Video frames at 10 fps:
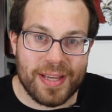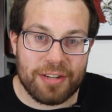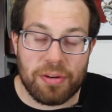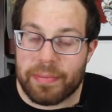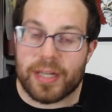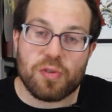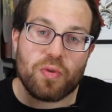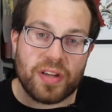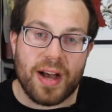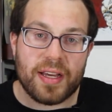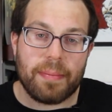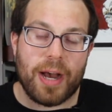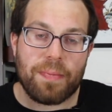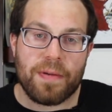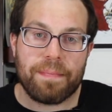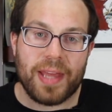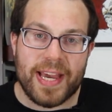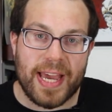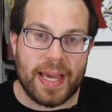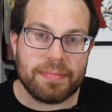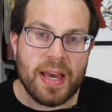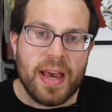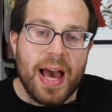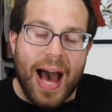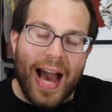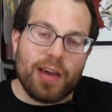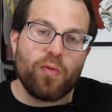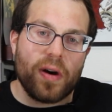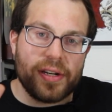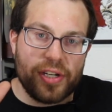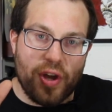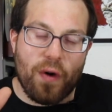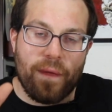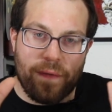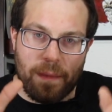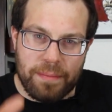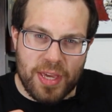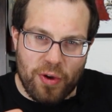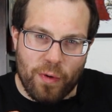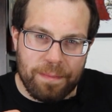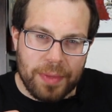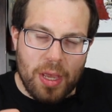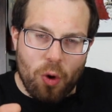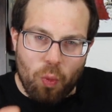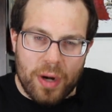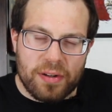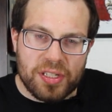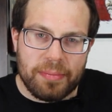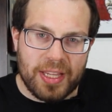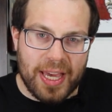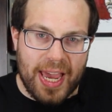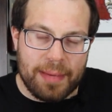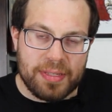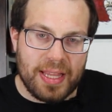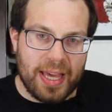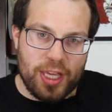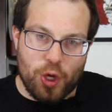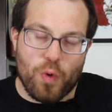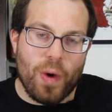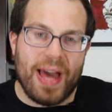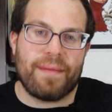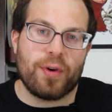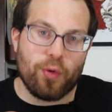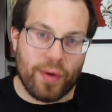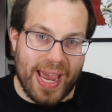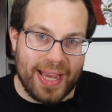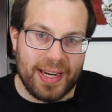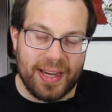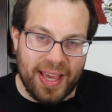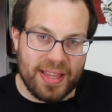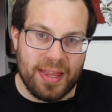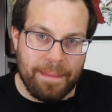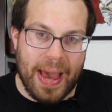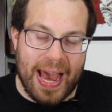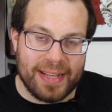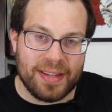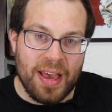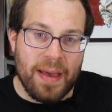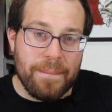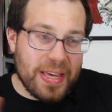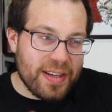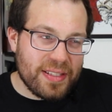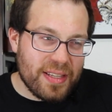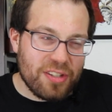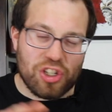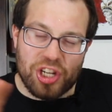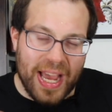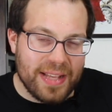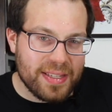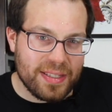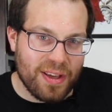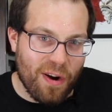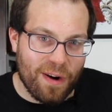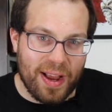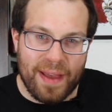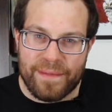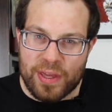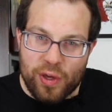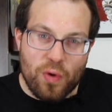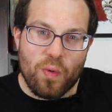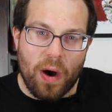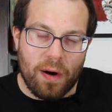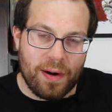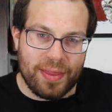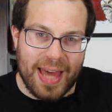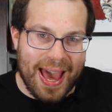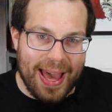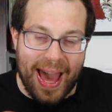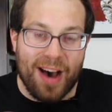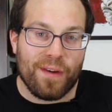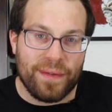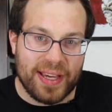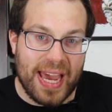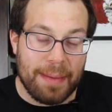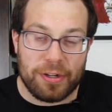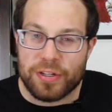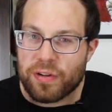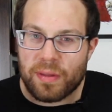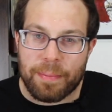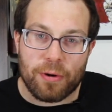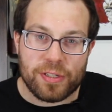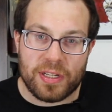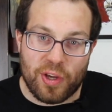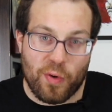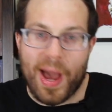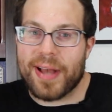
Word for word: section because we're talking about print and play games I want to know from you what are some of the games that you have created in the past? Because chances are, if you are that alpha gamer, you're the person who